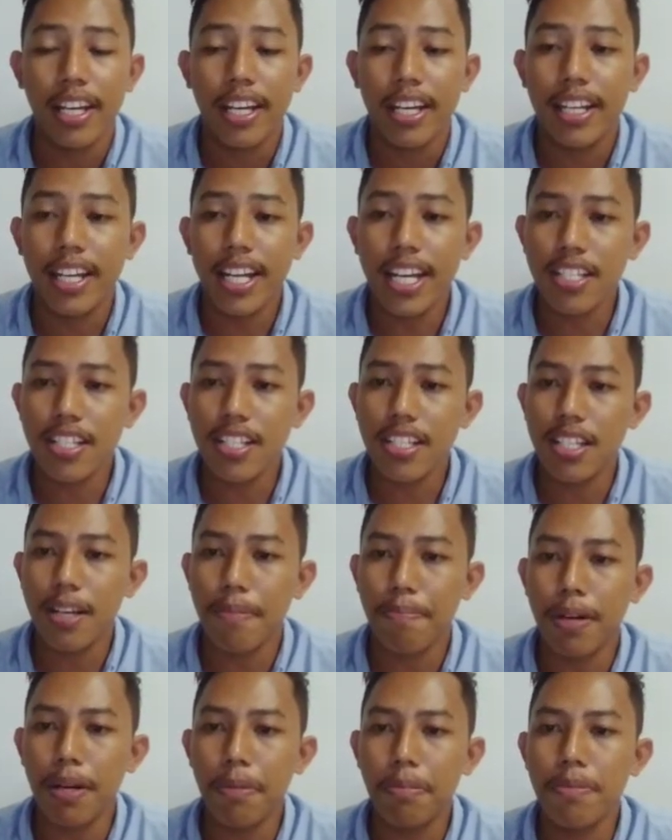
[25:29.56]
Next is the
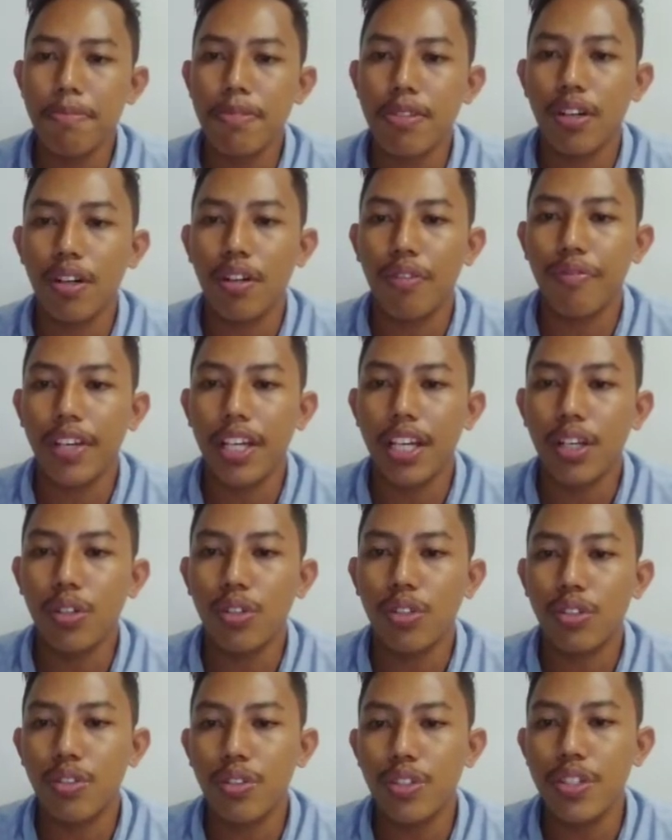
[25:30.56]
problem solving
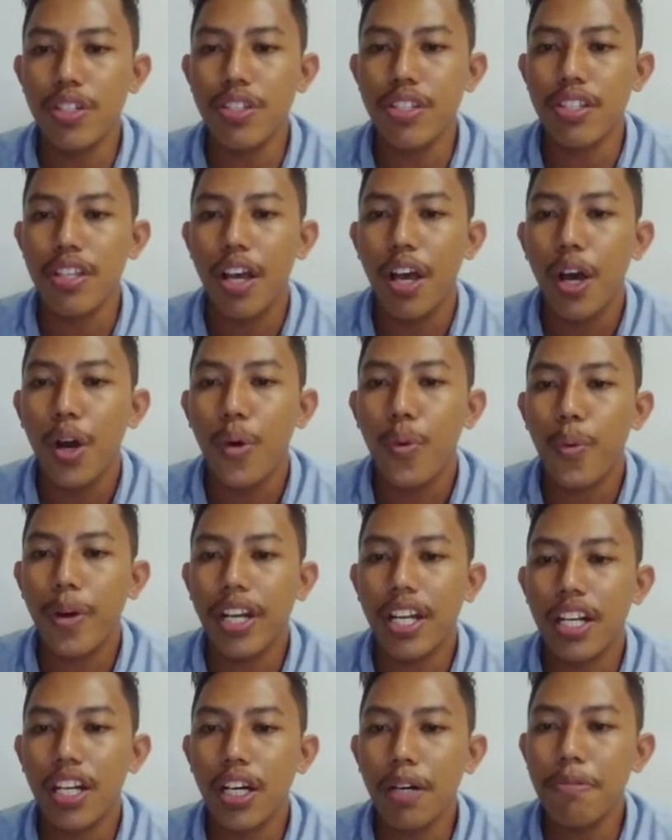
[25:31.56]
occurs when
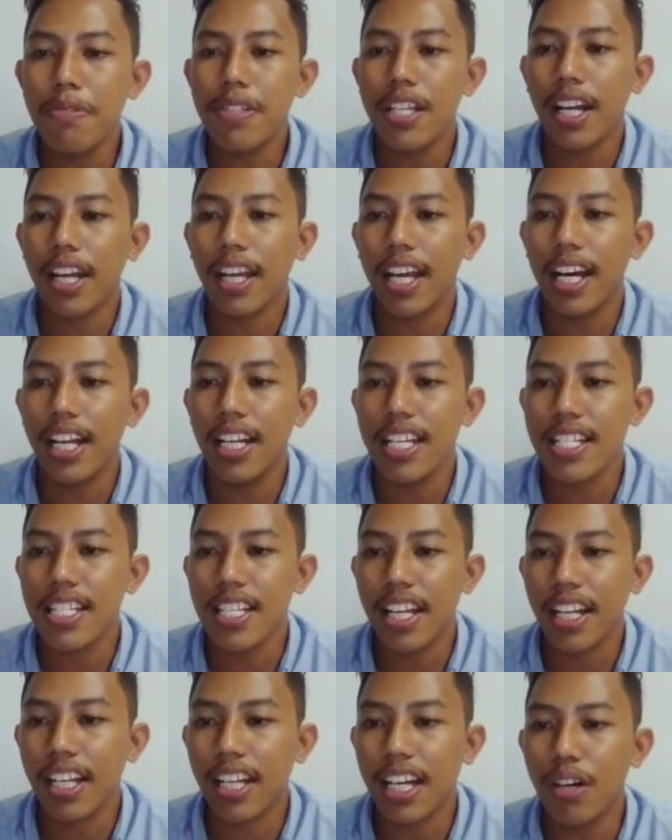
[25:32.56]
an obstacle is
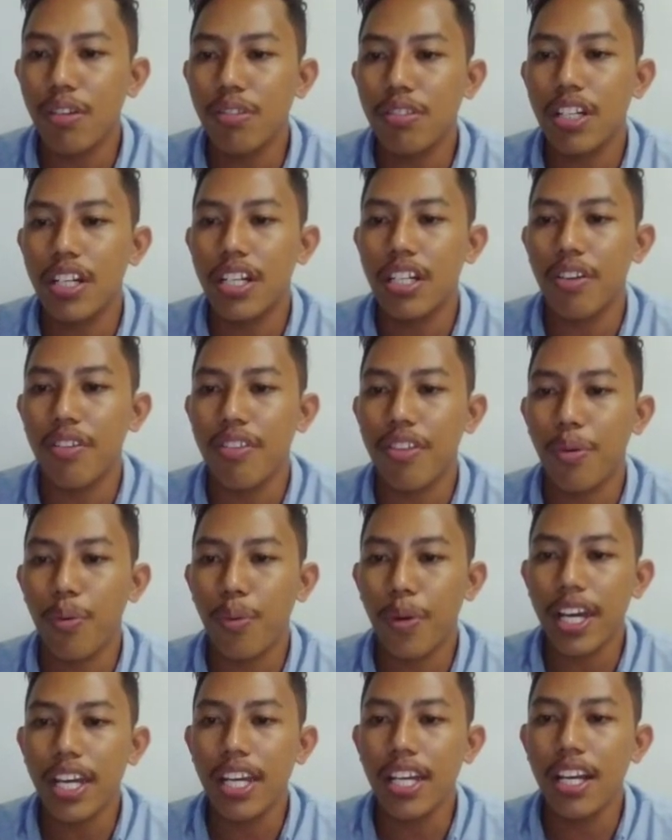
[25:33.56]
encountered on the
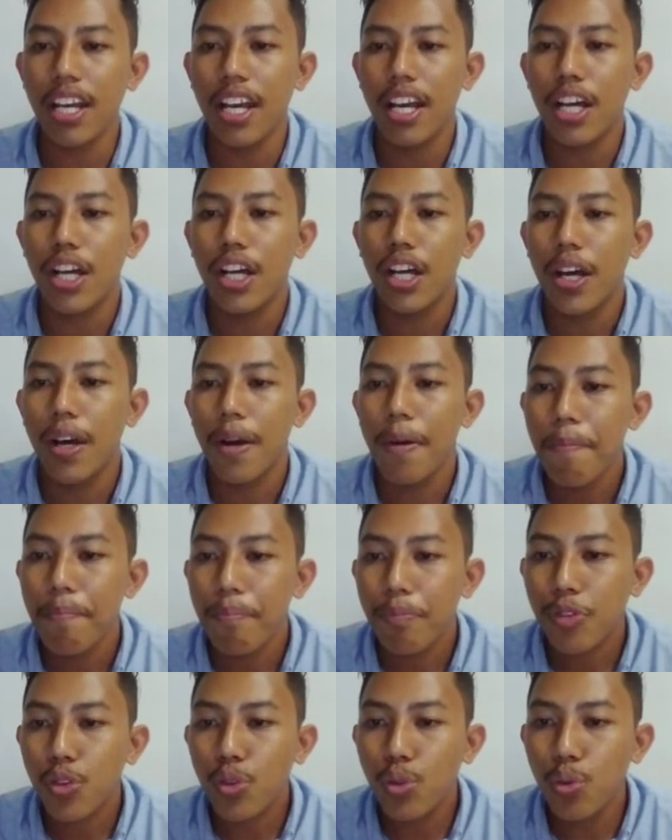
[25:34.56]
way
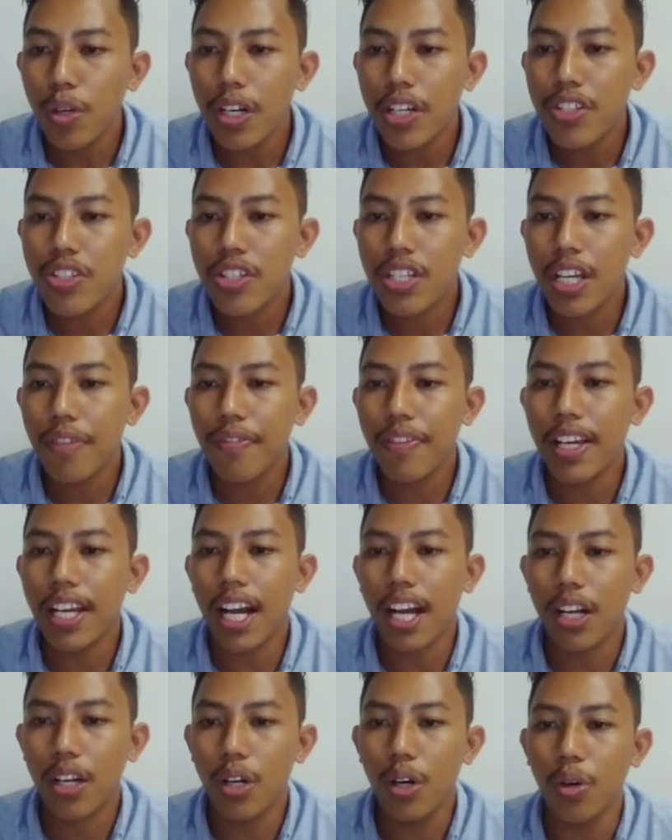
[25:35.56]
to achieving a
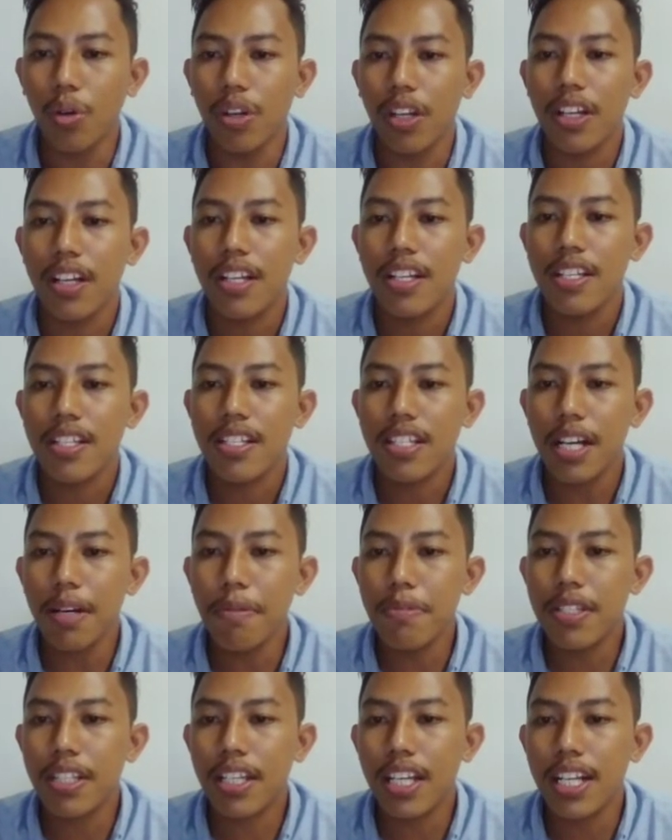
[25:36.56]
goal. Sub
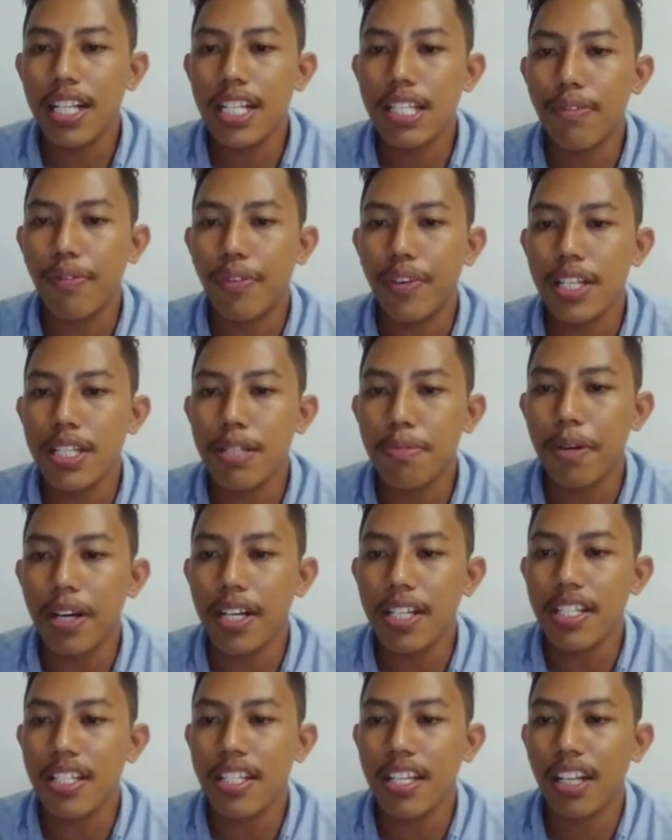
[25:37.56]
skills for this
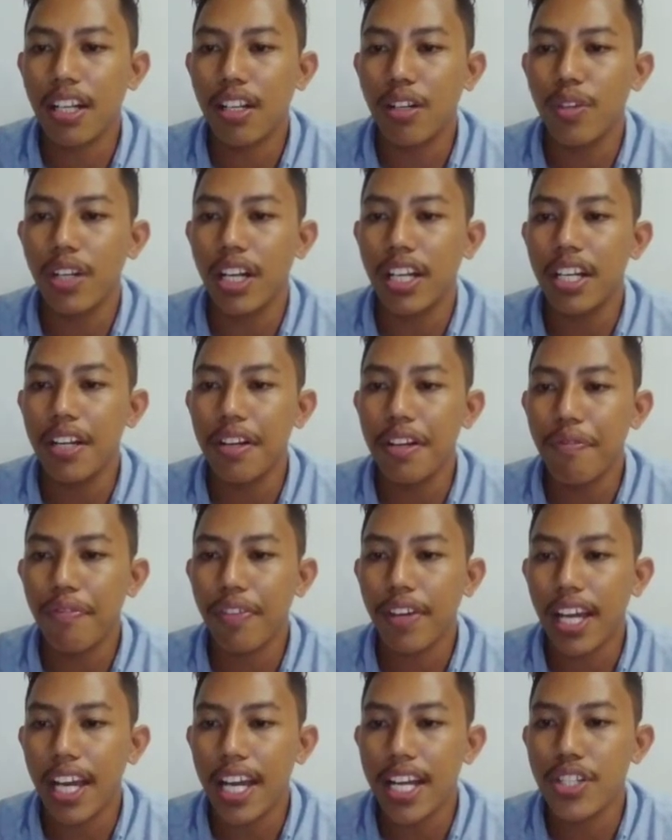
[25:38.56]
process include
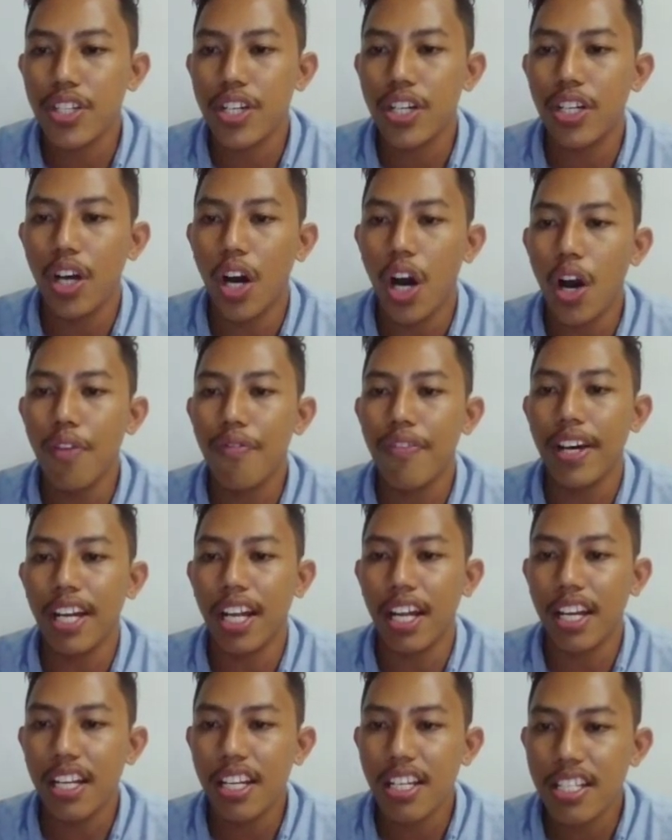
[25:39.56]
identification of and
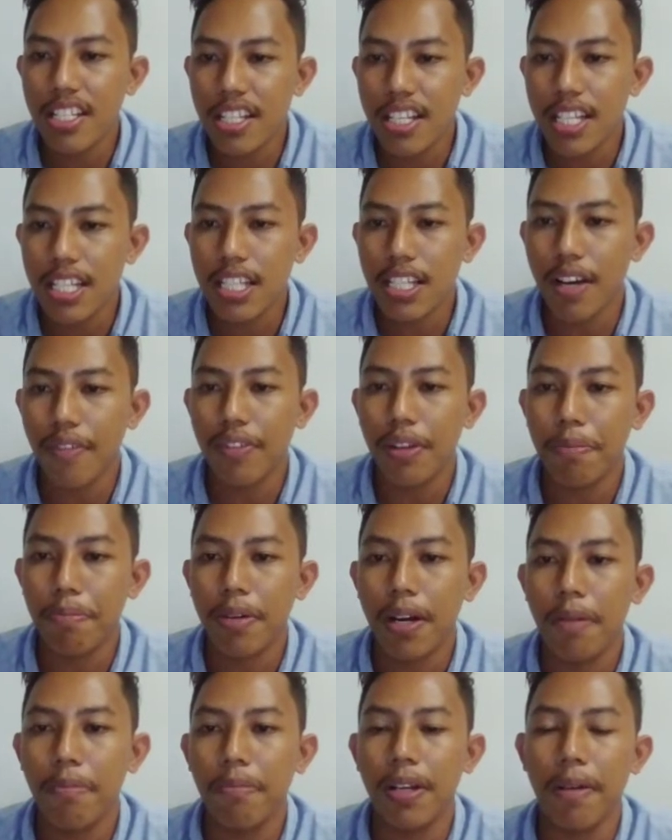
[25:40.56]
analysis of the
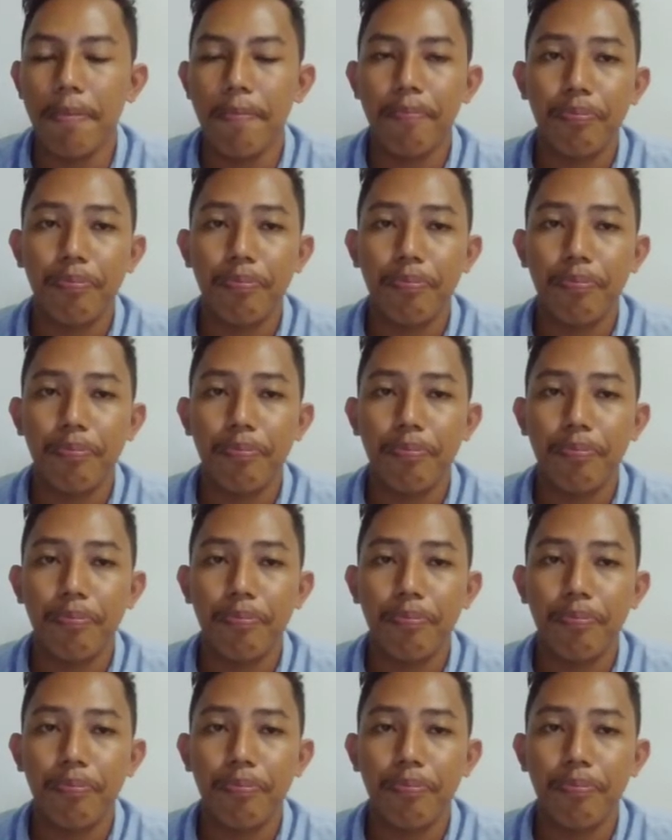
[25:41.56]
problem.